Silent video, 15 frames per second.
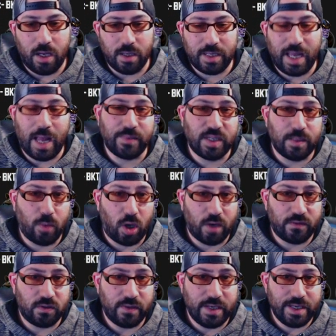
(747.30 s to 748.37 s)
Captain
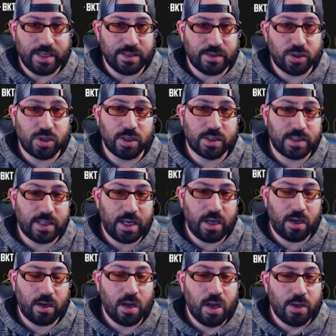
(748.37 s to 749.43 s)
Marvel is just
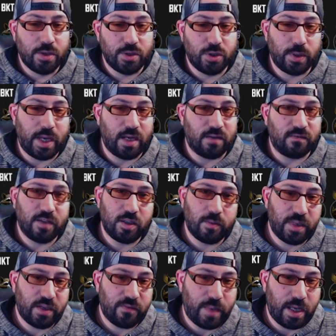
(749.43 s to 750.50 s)
there to gain a little
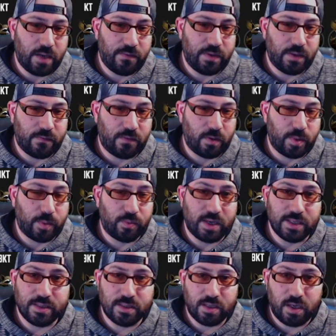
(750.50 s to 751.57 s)
bit of benefit from the
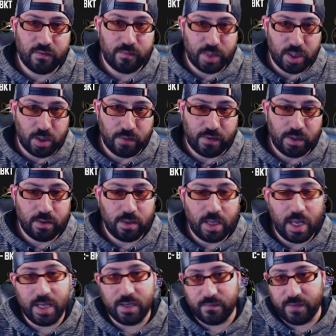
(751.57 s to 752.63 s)
presence of Minerva
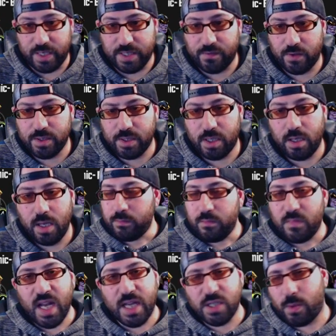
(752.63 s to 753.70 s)
and vice versa,
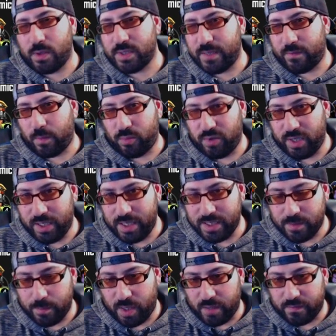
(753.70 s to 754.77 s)
as well as to have a pretty
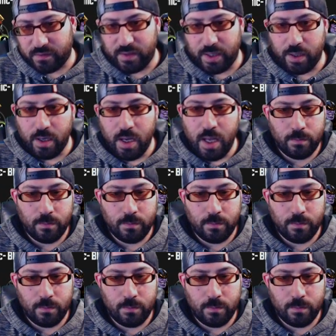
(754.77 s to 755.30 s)
decent buff clear.